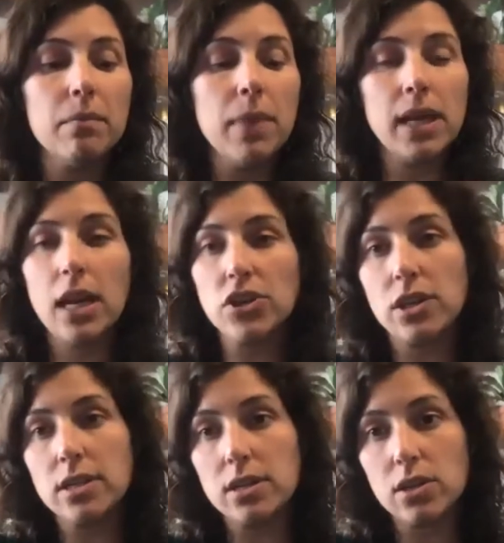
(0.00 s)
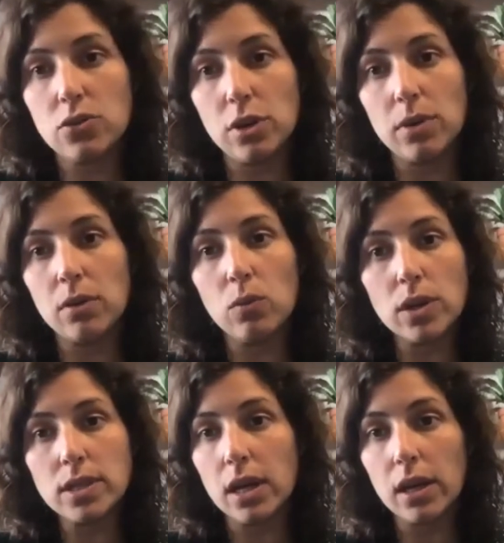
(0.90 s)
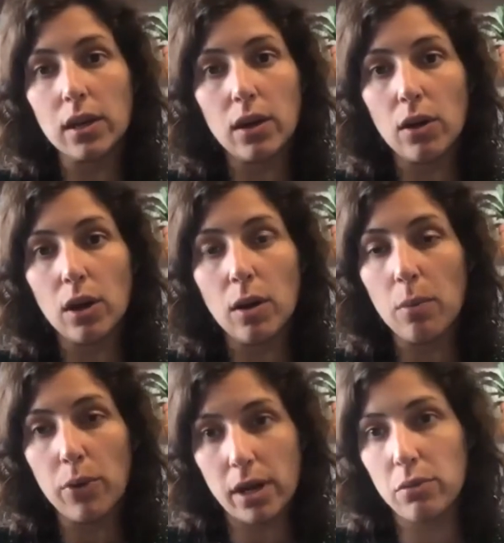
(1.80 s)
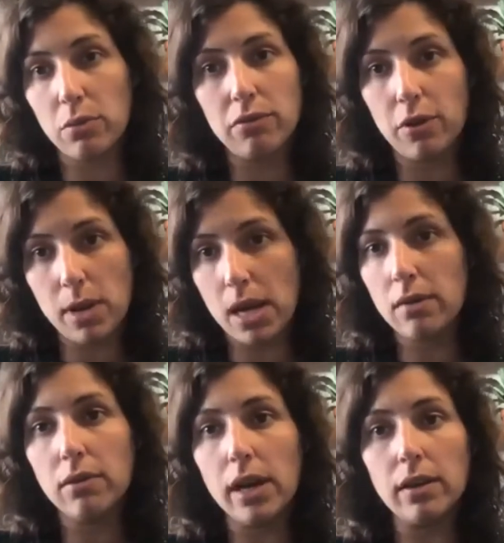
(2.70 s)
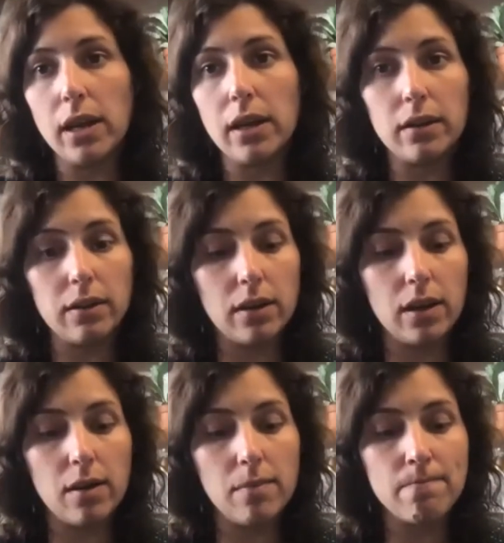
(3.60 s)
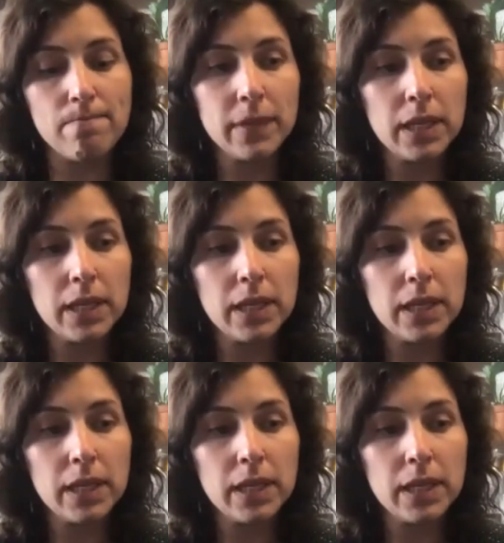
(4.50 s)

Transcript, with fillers: medication-assisted treatment was like a, a breakthrough for me, right? Like, um,